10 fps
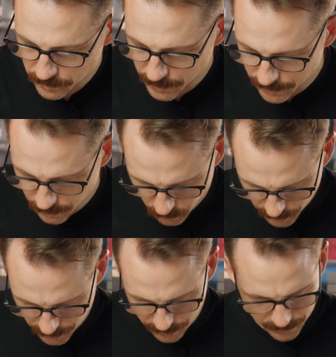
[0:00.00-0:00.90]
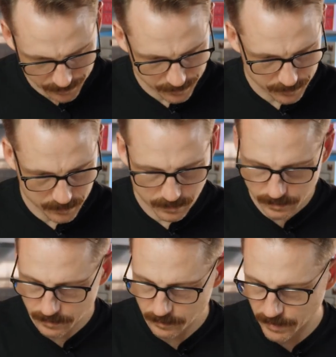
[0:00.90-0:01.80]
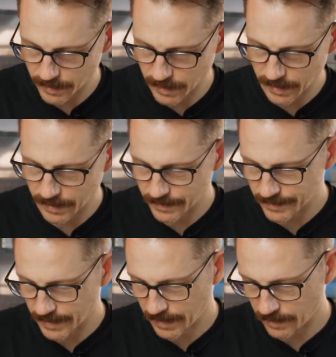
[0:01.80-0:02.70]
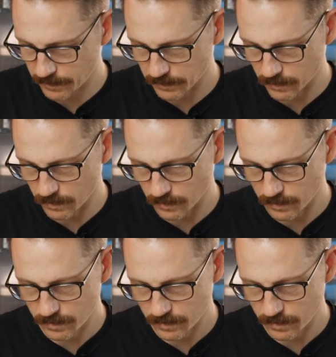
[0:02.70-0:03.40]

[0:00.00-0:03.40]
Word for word: should be knolling this but that's not how I roll.